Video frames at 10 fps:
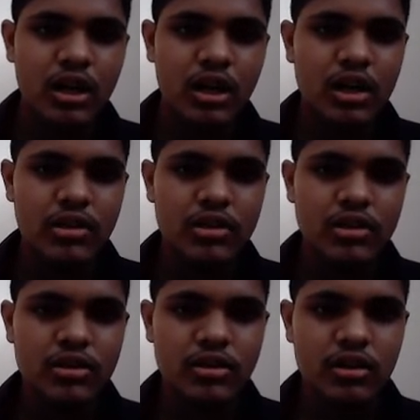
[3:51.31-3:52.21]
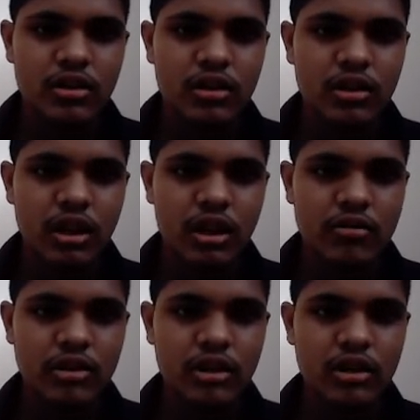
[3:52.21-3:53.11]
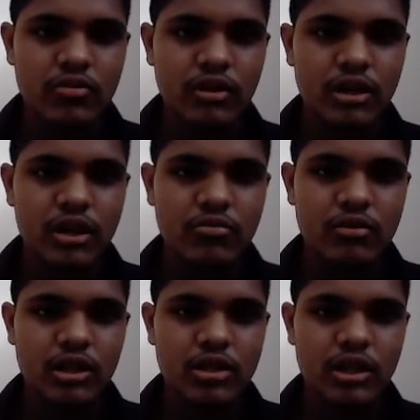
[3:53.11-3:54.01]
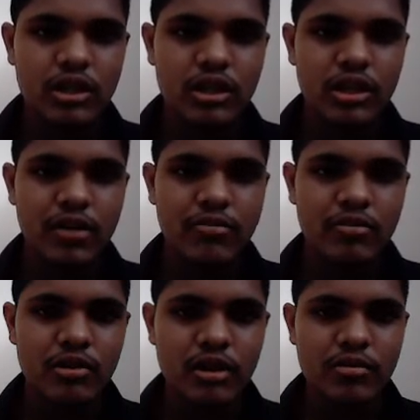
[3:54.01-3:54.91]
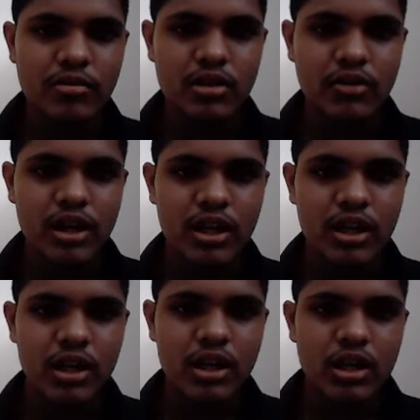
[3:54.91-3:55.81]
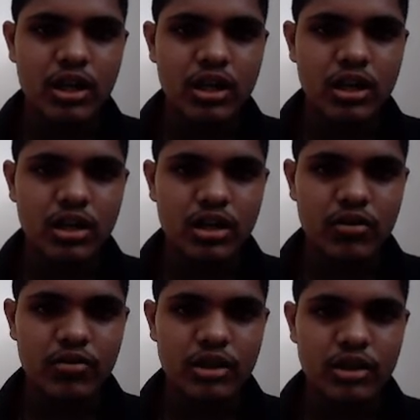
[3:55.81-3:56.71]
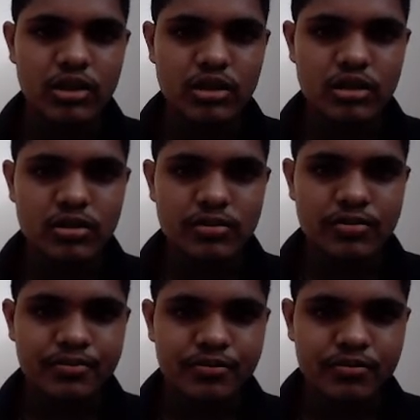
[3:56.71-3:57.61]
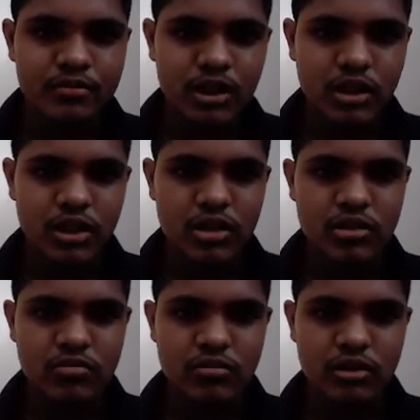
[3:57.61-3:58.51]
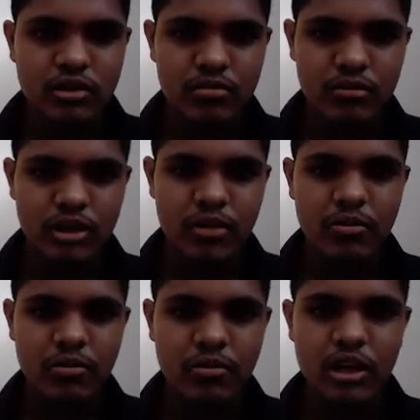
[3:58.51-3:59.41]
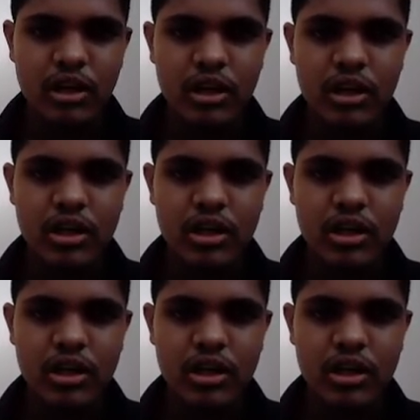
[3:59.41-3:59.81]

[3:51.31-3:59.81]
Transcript: And after that, we'll come to the center tapped full wave rectifier, in which the VPRI equal to